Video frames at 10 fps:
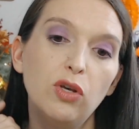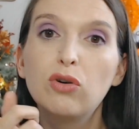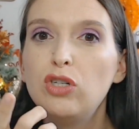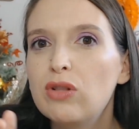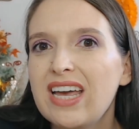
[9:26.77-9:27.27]
You
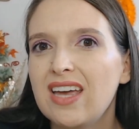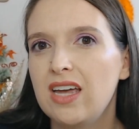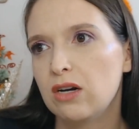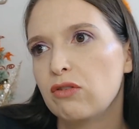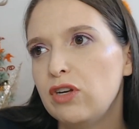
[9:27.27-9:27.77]
could do like an
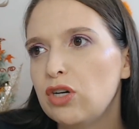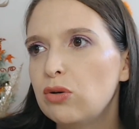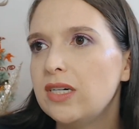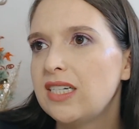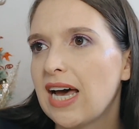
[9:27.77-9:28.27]

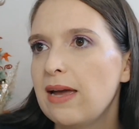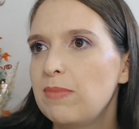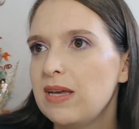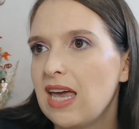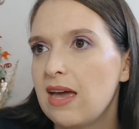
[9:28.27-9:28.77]
interview
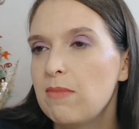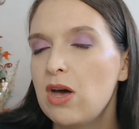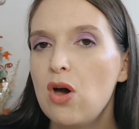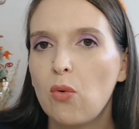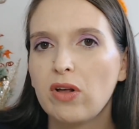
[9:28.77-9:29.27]
type game
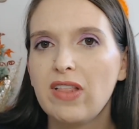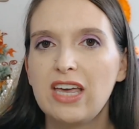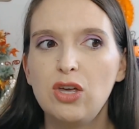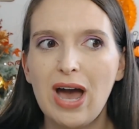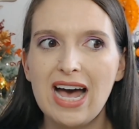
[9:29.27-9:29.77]
where
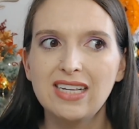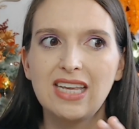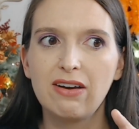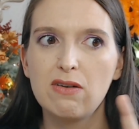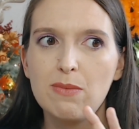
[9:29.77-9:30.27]
like you ask
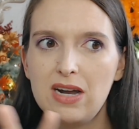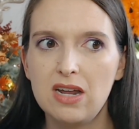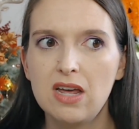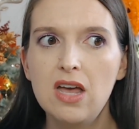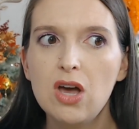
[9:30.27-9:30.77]

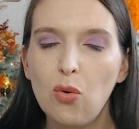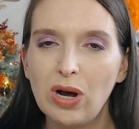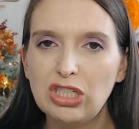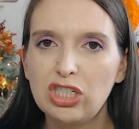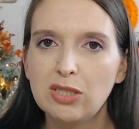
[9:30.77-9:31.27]
everybody
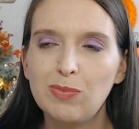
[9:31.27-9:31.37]
questions,